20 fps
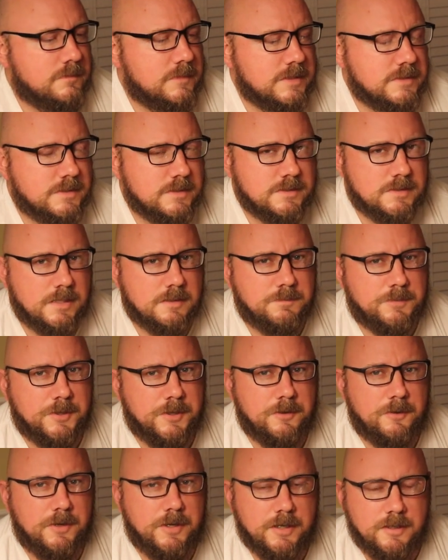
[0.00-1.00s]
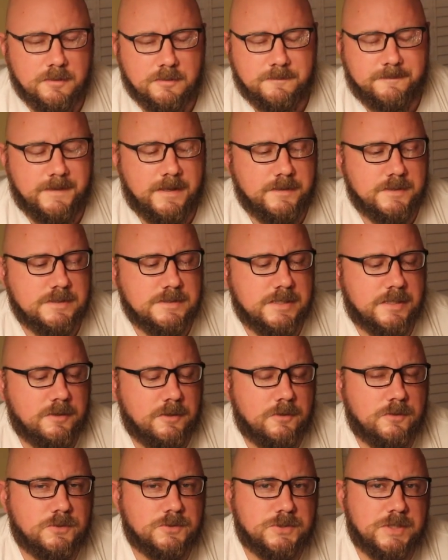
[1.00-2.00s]
This is a Purina. Found this at
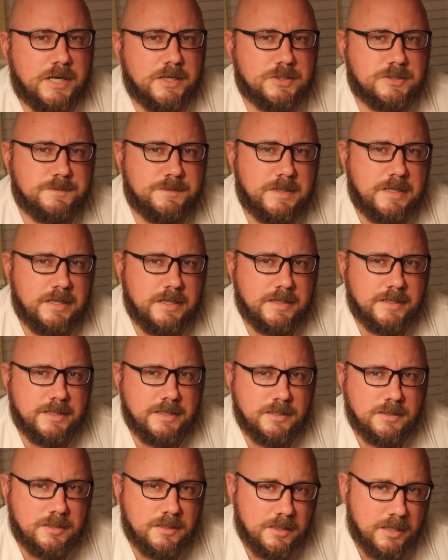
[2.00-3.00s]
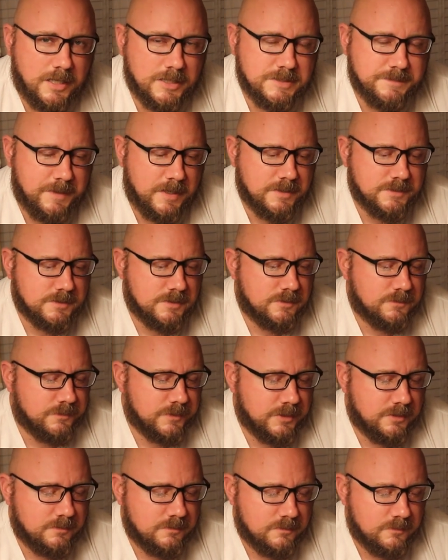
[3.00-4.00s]
a local Tractor Supply. Again, not sponsored.
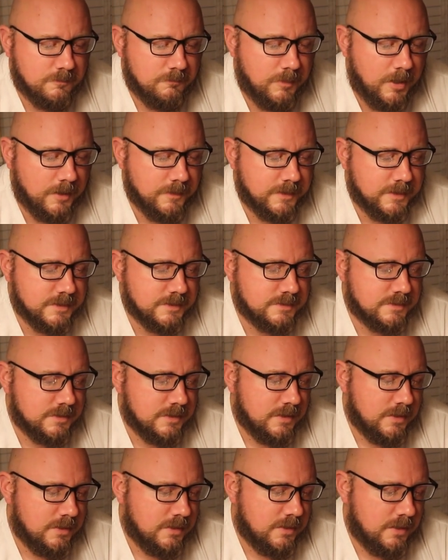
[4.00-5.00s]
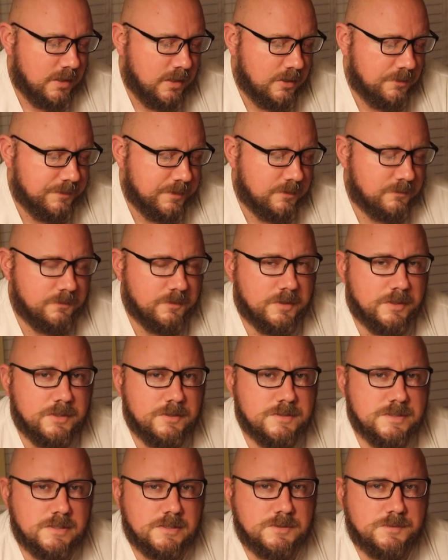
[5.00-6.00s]
We bought this. We don't really
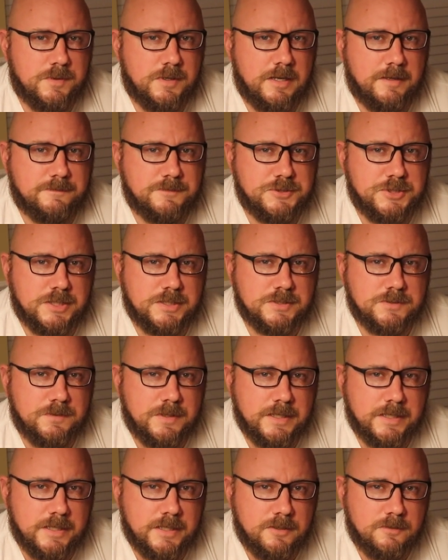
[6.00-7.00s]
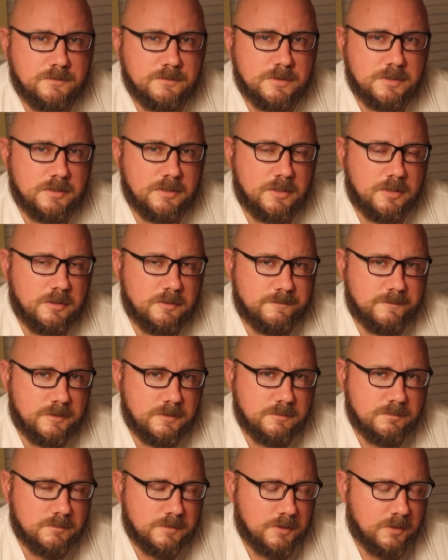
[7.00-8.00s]
use it because we don't have chicks right now. All of
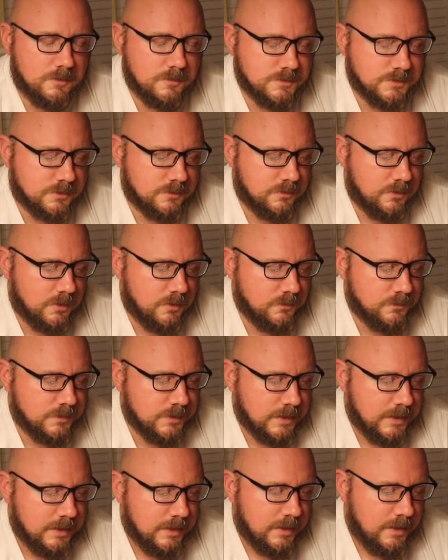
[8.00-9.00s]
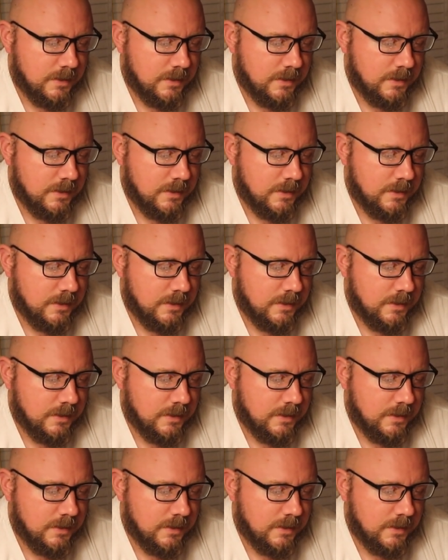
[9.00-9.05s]
our girls are grown.